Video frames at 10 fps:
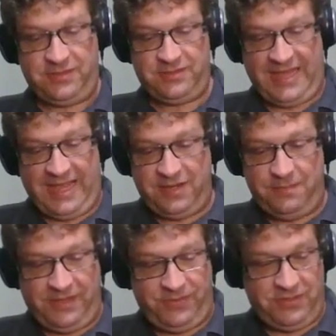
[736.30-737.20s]
The
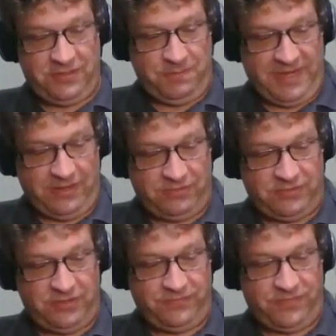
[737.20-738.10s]
static method is
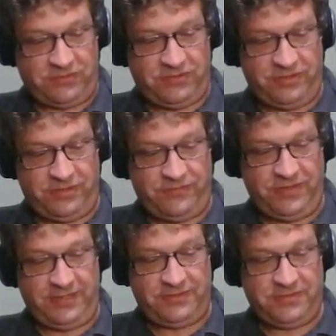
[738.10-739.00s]
bound to the functional
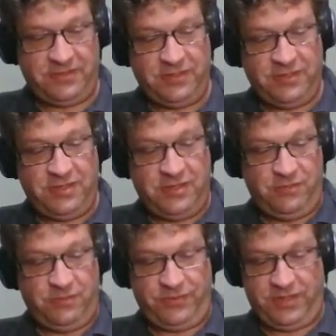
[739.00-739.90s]
interface
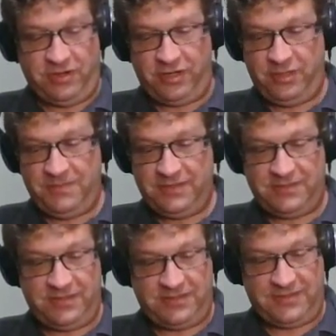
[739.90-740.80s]
with the
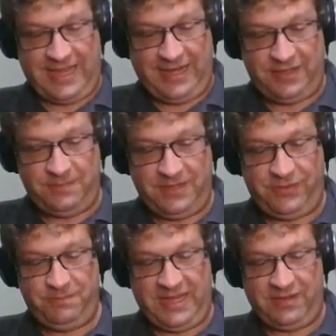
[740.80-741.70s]
arguments in the static
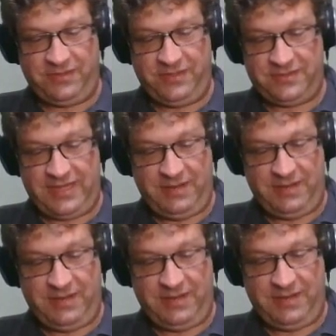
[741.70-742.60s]
method bound in the
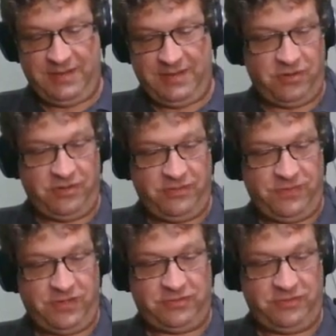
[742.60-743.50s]
same order they occur in the
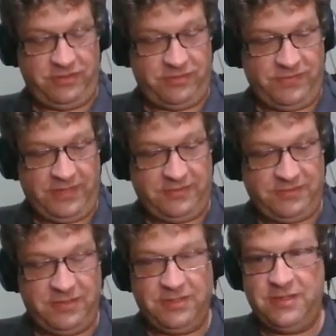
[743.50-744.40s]
functional
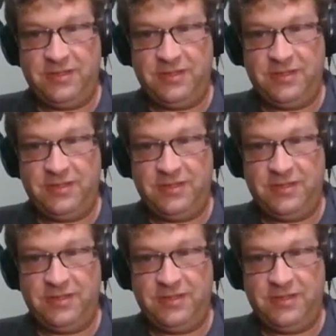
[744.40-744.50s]
interface.